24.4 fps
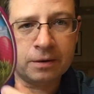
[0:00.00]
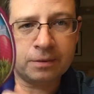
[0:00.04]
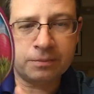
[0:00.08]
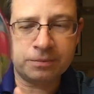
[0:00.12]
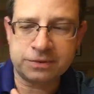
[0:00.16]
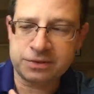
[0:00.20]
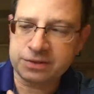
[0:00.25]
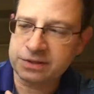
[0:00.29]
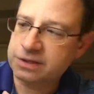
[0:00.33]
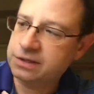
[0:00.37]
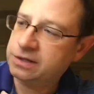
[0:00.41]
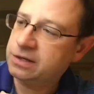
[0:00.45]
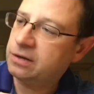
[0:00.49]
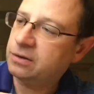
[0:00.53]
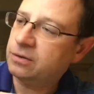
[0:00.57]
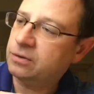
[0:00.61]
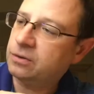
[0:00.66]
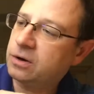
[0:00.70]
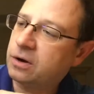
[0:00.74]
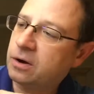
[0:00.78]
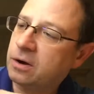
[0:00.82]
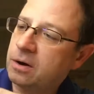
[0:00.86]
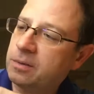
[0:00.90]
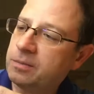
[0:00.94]
I'm gonna say
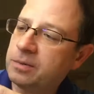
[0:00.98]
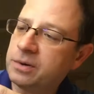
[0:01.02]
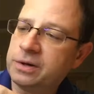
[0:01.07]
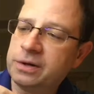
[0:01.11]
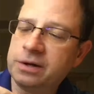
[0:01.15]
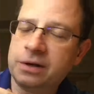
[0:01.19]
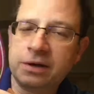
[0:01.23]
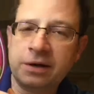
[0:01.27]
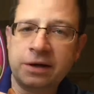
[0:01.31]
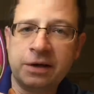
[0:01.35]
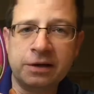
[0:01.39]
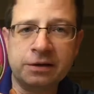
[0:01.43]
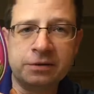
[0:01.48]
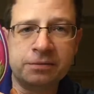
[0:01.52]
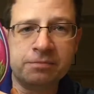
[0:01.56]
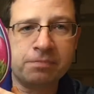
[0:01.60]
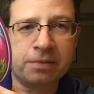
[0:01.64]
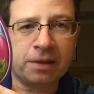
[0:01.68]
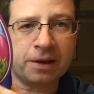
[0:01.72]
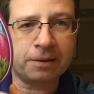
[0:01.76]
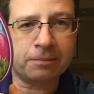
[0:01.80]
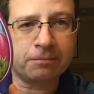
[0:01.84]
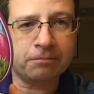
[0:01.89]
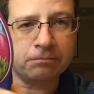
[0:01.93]
yellow car, but has
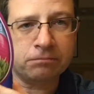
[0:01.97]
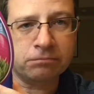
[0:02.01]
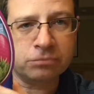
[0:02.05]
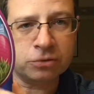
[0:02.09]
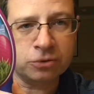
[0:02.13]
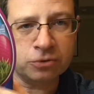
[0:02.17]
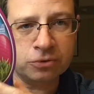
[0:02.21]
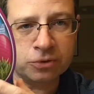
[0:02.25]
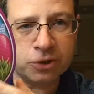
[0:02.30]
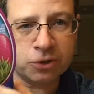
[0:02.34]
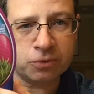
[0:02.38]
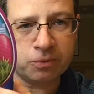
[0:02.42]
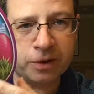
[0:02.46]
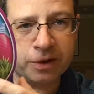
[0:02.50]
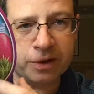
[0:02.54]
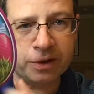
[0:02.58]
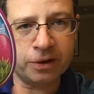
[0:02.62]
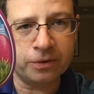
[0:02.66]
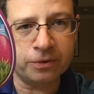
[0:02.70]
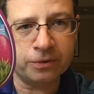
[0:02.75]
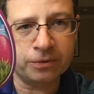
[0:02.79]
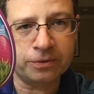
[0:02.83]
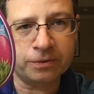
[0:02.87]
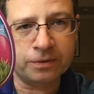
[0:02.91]
like bluish
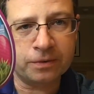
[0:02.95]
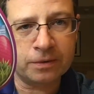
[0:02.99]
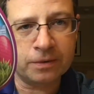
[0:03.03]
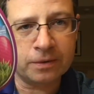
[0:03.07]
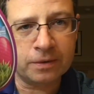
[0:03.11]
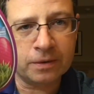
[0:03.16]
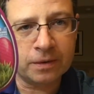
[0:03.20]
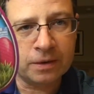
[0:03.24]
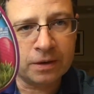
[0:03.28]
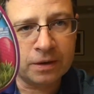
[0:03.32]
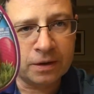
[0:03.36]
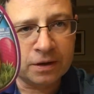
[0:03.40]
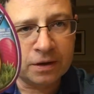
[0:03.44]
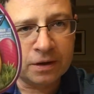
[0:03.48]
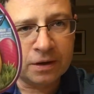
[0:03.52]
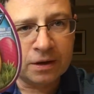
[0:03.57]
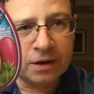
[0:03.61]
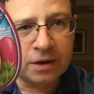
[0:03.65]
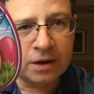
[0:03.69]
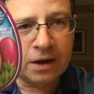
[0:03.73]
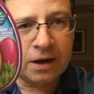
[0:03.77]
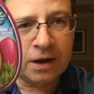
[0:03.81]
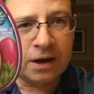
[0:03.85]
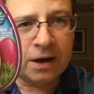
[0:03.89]
windows.
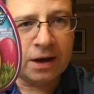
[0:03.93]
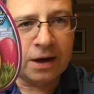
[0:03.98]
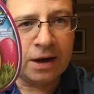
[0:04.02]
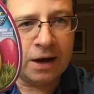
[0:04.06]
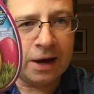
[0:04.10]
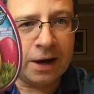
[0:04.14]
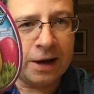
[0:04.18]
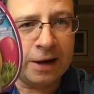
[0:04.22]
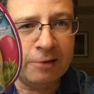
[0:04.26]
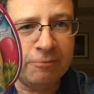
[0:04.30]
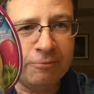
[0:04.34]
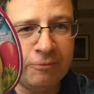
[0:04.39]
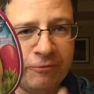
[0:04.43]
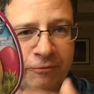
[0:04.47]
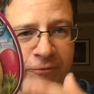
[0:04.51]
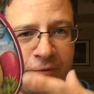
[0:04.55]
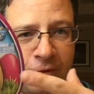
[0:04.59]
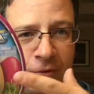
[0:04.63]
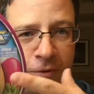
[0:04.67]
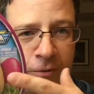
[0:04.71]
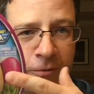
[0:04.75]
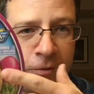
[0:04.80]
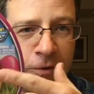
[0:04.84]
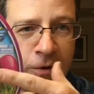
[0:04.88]
I
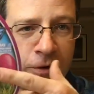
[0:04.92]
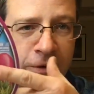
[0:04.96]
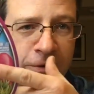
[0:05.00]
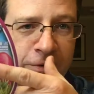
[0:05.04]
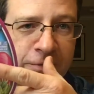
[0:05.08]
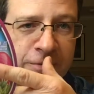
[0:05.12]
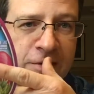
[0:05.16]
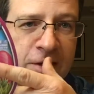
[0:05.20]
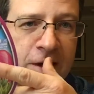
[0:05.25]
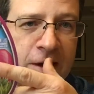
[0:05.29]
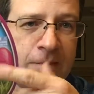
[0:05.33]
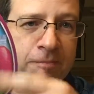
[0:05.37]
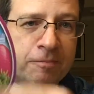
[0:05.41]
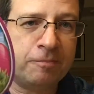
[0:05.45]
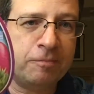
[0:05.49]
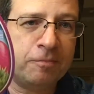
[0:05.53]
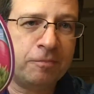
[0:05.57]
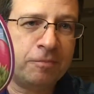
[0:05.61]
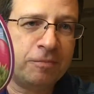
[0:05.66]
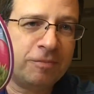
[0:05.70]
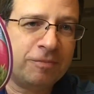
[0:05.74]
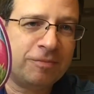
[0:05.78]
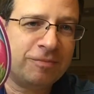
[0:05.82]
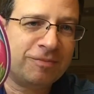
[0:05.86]
prefer the one on the top.
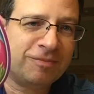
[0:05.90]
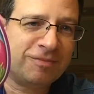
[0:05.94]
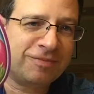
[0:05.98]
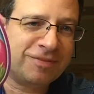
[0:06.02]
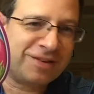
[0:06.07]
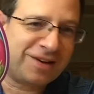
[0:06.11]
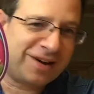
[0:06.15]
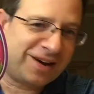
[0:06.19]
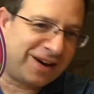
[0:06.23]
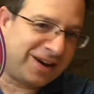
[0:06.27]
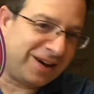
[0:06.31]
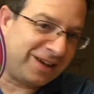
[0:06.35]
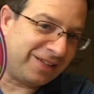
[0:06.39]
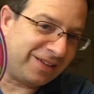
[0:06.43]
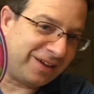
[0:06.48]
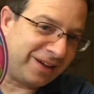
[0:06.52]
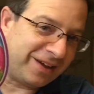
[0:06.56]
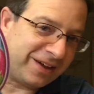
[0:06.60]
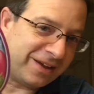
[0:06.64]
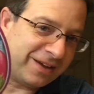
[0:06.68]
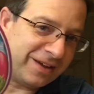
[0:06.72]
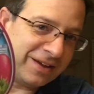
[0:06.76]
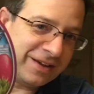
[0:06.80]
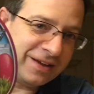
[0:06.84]
I
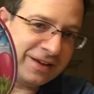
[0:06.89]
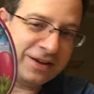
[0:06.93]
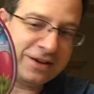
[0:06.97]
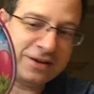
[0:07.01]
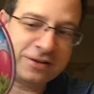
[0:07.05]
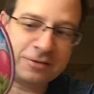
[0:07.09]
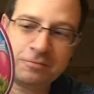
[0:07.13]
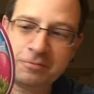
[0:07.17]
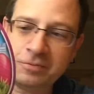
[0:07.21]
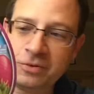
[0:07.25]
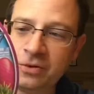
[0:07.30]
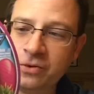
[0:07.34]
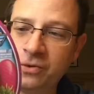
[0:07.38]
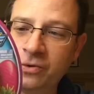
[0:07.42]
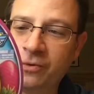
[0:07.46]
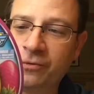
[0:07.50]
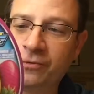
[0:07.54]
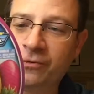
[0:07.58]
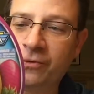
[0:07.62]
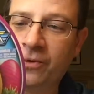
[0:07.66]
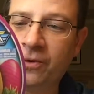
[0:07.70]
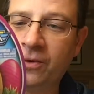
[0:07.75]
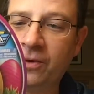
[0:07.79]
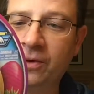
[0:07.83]
like it. It's
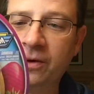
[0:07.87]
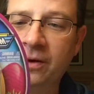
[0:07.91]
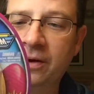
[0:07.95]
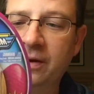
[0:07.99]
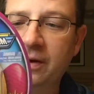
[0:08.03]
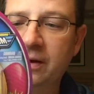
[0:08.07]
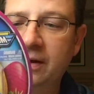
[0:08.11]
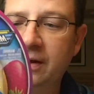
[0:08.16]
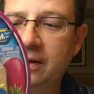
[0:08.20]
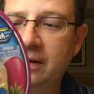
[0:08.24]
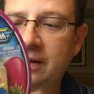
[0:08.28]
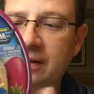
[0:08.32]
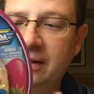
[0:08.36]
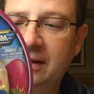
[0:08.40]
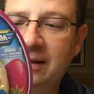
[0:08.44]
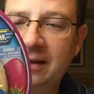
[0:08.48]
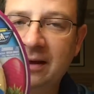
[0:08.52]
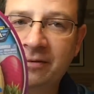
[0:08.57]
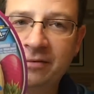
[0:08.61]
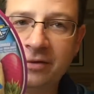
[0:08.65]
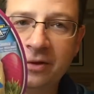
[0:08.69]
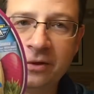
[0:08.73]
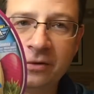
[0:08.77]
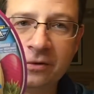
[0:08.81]
beautiful.
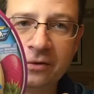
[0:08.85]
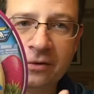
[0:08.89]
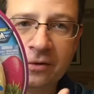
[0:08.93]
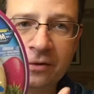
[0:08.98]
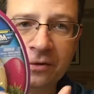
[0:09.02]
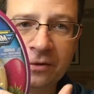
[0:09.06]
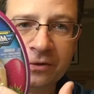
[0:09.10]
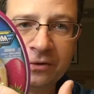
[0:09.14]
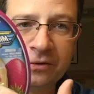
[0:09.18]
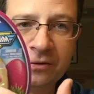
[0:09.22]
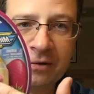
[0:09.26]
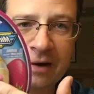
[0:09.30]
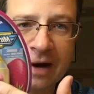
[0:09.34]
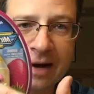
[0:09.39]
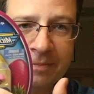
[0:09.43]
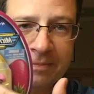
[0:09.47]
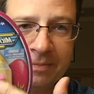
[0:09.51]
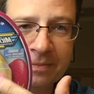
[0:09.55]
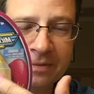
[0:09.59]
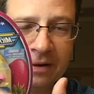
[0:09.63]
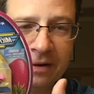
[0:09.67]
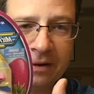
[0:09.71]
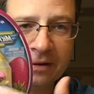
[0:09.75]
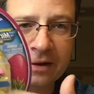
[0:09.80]
Loving those little
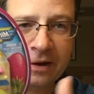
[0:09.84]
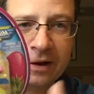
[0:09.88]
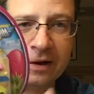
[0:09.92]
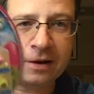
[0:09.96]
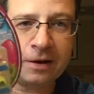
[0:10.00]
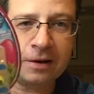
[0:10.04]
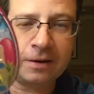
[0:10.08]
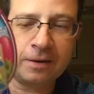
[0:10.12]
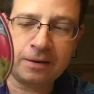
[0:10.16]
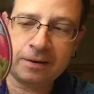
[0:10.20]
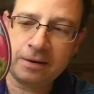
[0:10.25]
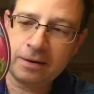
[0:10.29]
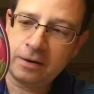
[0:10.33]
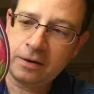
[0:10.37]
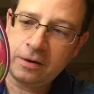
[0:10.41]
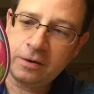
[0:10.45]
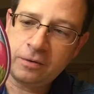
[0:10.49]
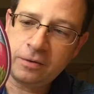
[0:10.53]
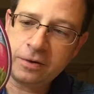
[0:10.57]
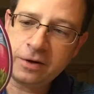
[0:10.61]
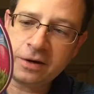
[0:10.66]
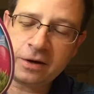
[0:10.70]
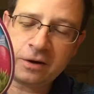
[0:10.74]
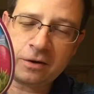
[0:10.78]
stripes on there.
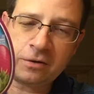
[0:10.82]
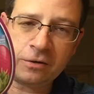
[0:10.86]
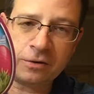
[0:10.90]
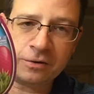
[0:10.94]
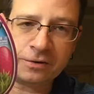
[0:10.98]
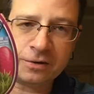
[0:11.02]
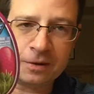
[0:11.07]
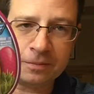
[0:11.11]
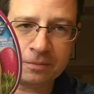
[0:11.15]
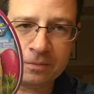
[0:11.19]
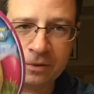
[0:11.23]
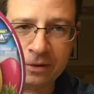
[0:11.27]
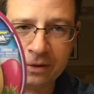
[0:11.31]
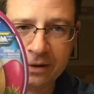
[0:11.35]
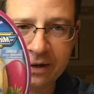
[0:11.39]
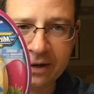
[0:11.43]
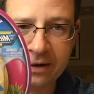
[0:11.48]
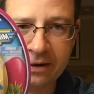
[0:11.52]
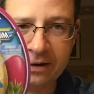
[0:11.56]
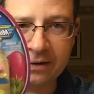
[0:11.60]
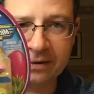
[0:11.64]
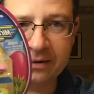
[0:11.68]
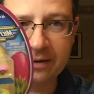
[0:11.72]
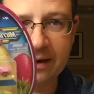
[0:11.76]
We'll get a close up look
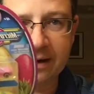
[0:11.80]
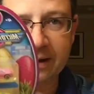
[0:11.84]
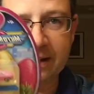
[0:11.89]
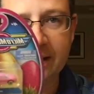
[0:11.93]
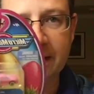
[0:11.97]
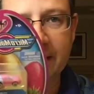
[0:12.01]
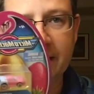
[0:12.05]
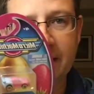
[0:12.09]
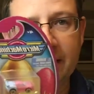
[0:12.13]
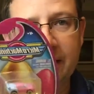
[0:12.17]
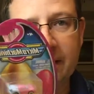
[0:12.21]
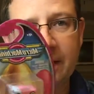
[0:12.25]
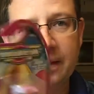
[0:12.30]
here in a second.